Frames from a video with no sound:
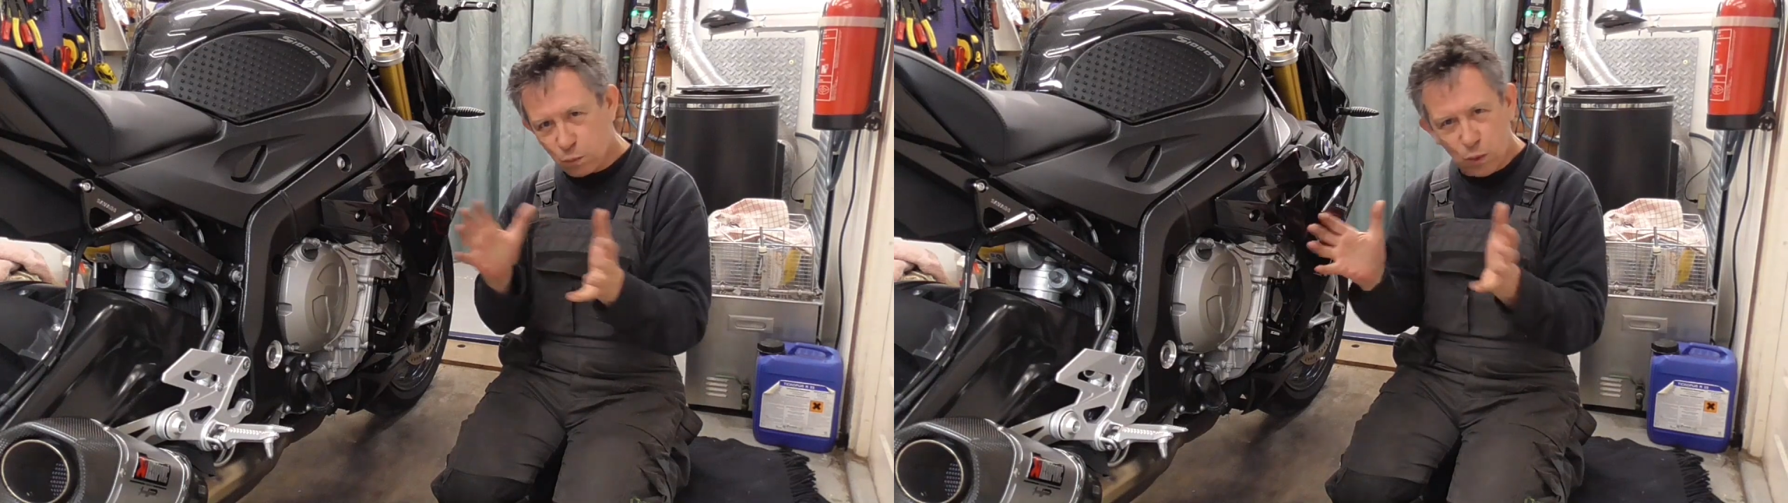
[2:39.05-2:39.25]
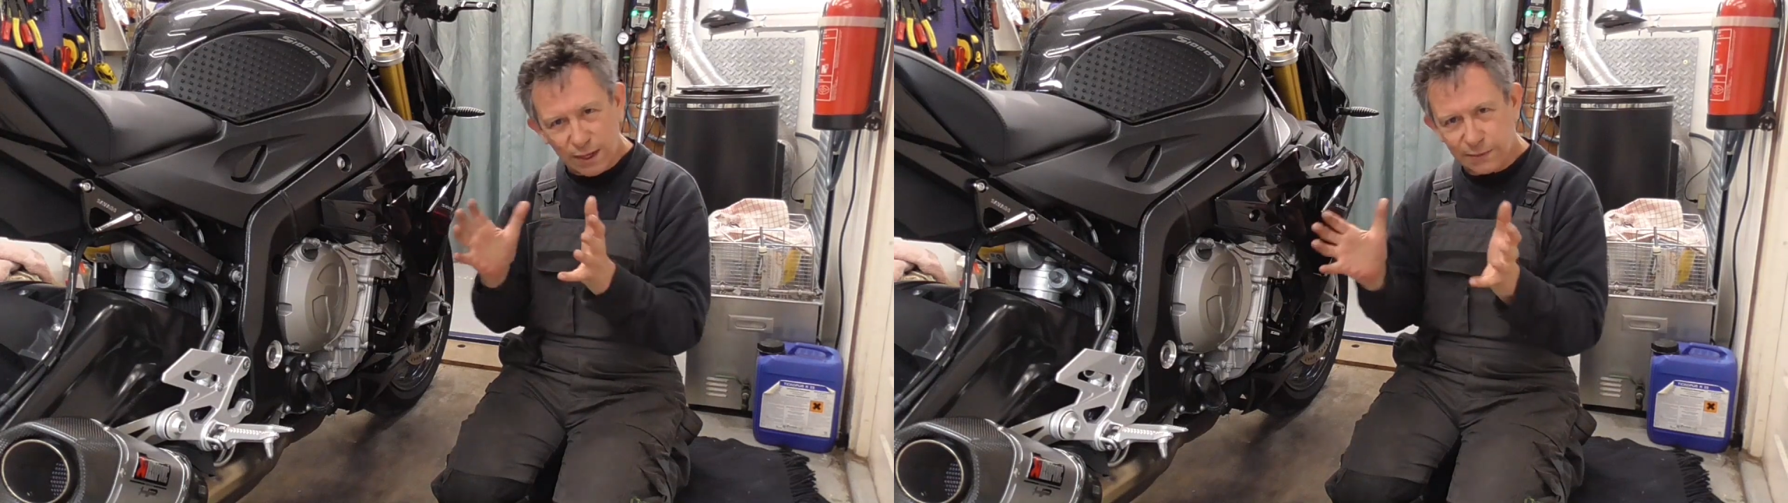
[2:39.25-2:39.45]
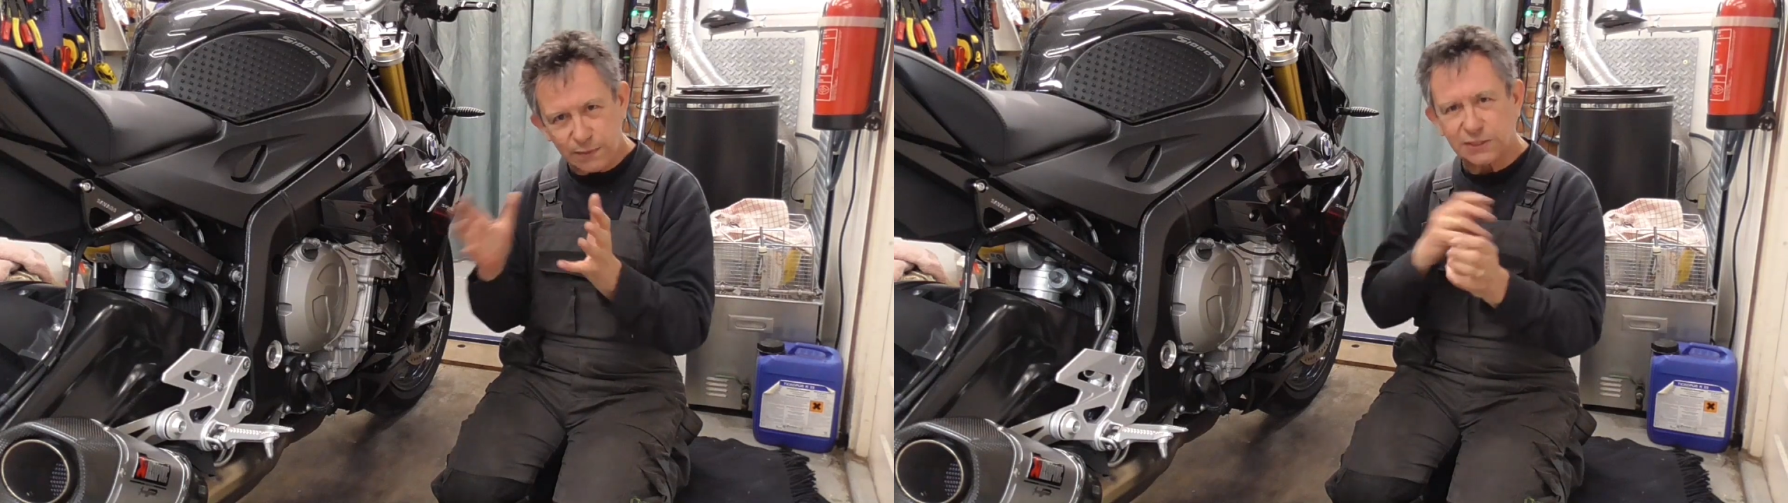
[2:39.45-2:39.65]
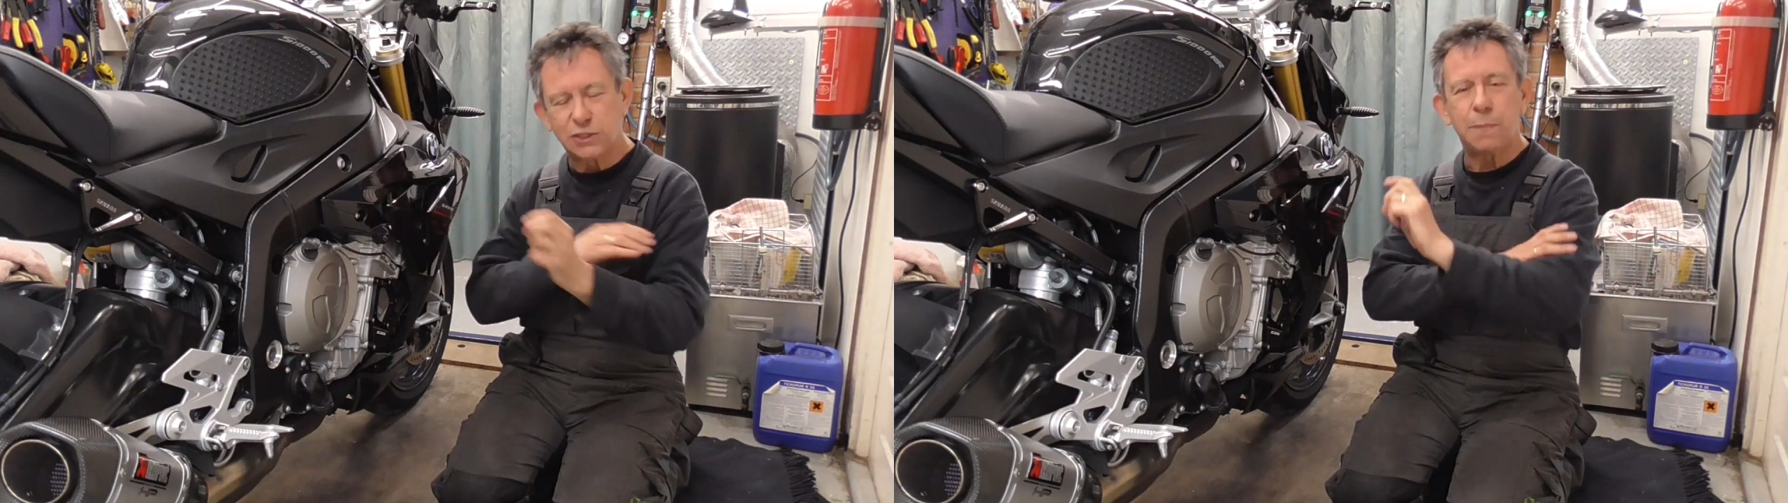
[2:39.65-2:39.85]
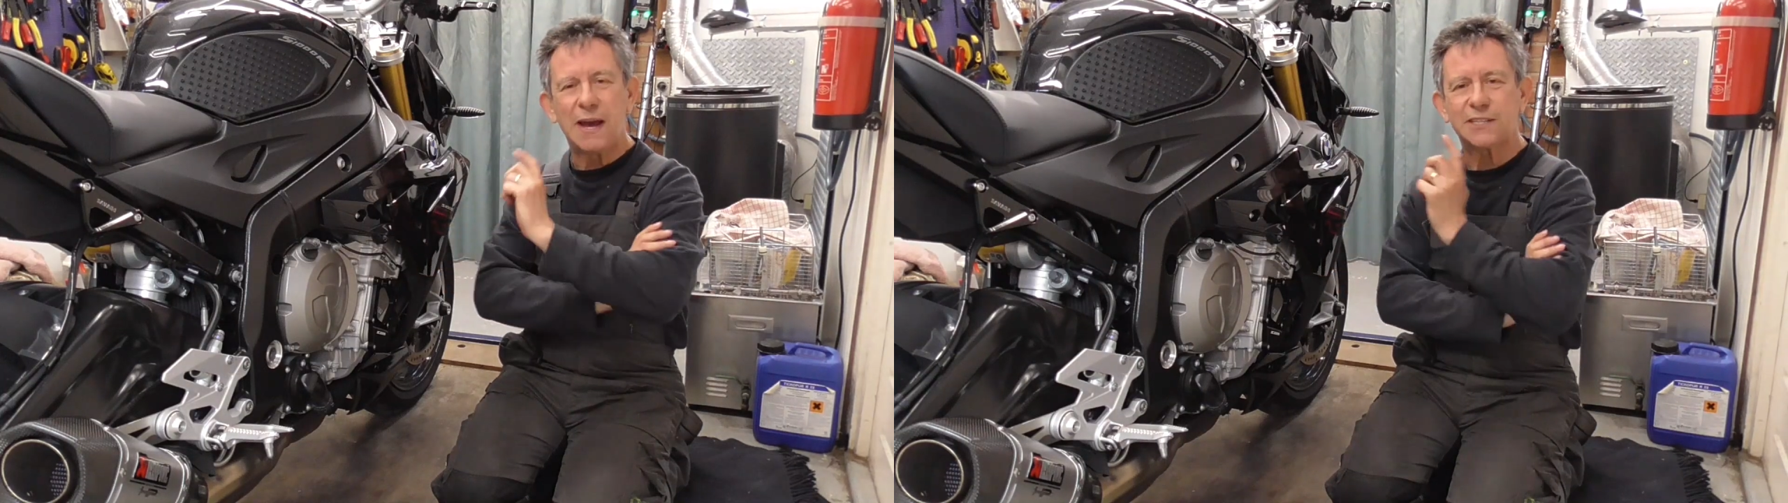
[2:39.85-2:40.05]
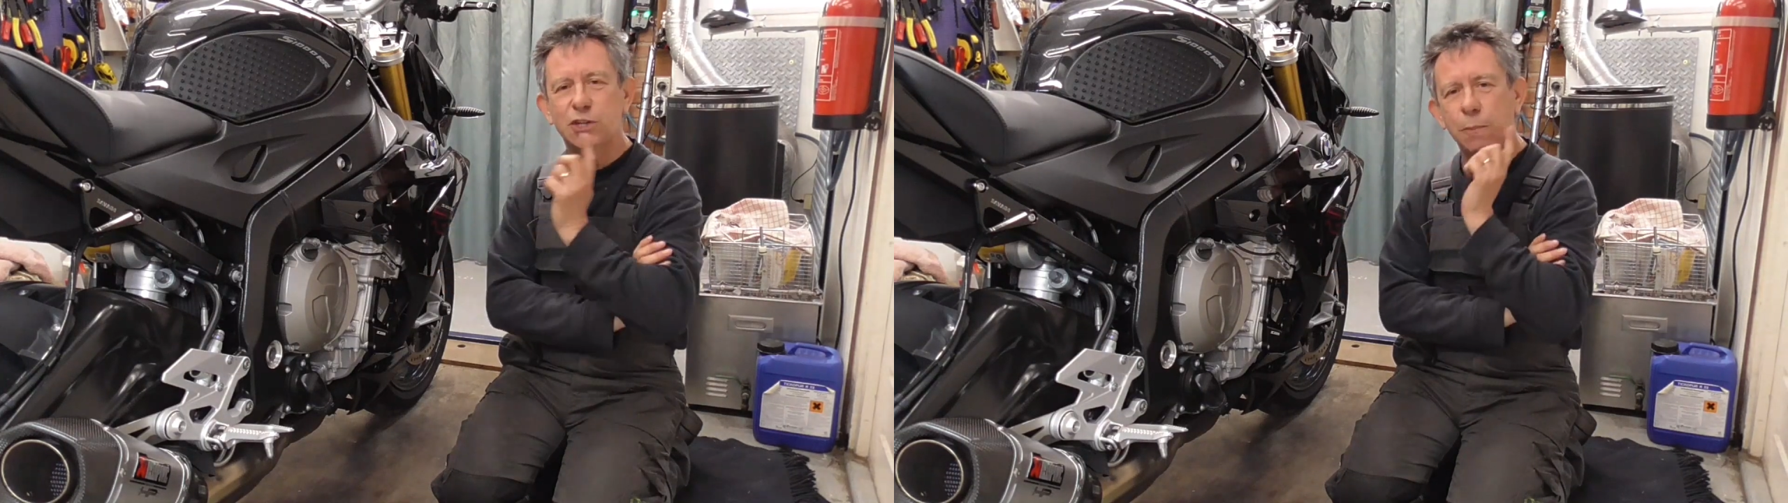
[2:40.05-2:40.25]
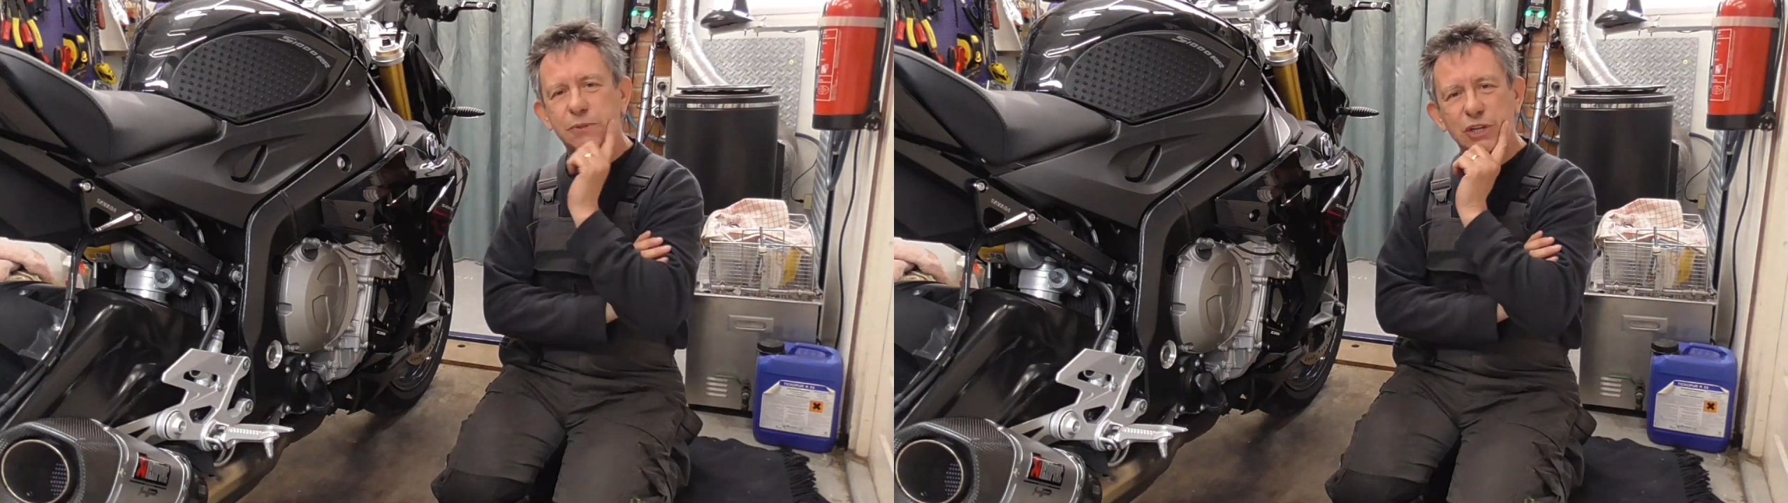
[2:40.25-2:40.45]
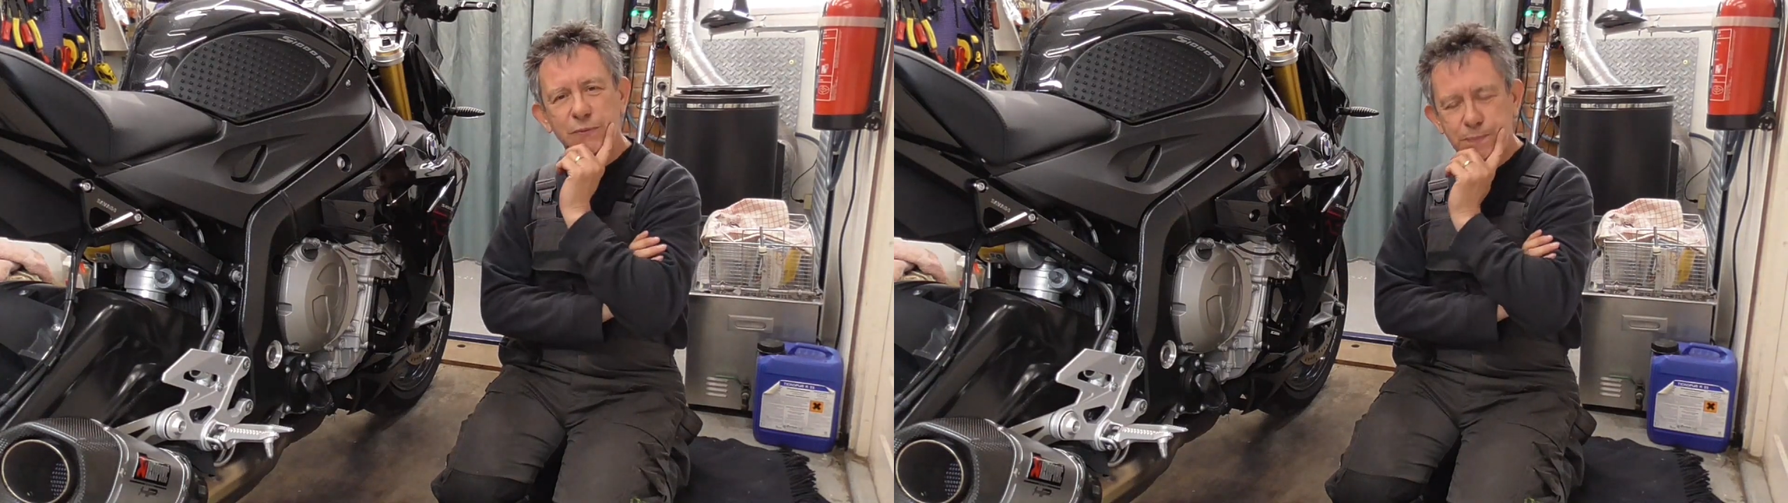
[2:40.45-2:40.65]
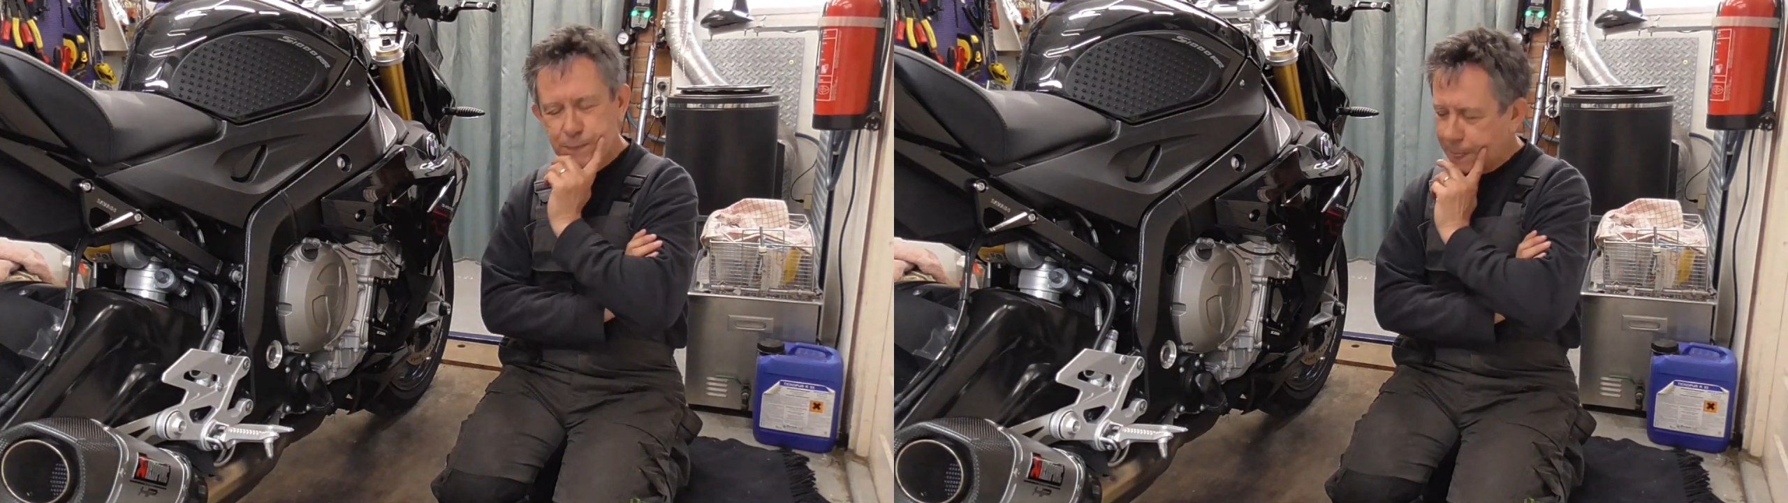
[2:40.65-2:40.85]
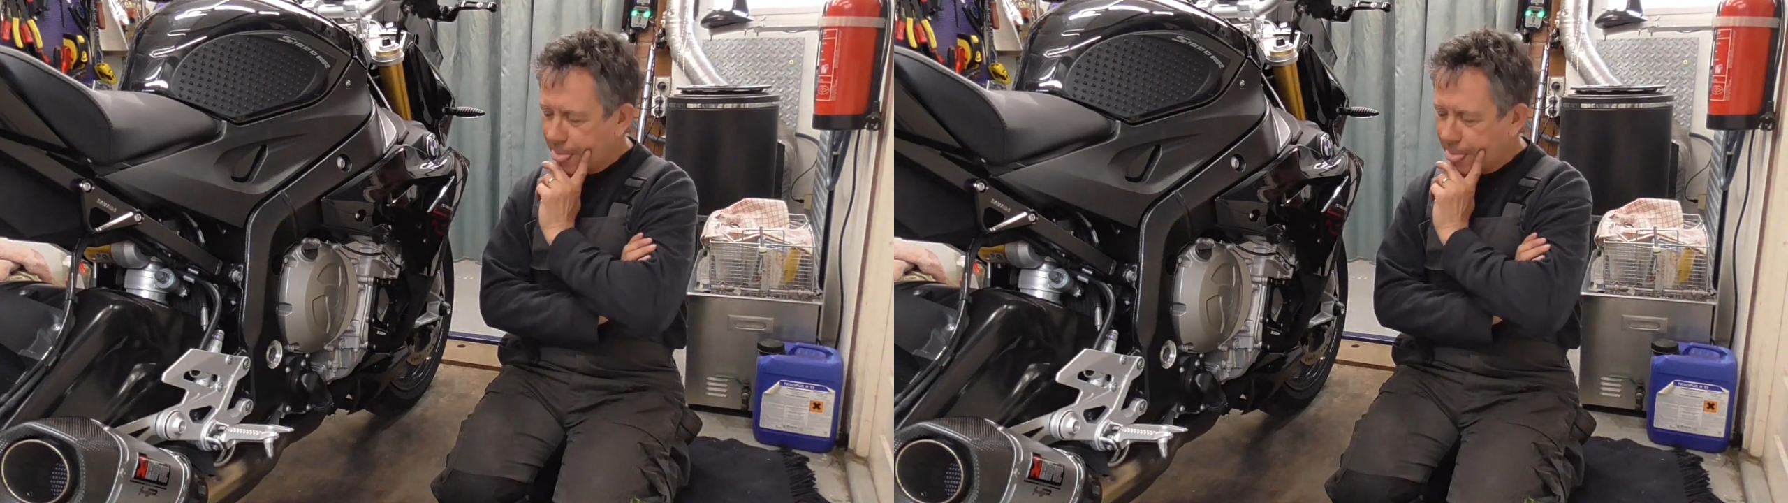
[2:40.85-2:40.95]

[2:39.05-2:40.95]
what was the best option,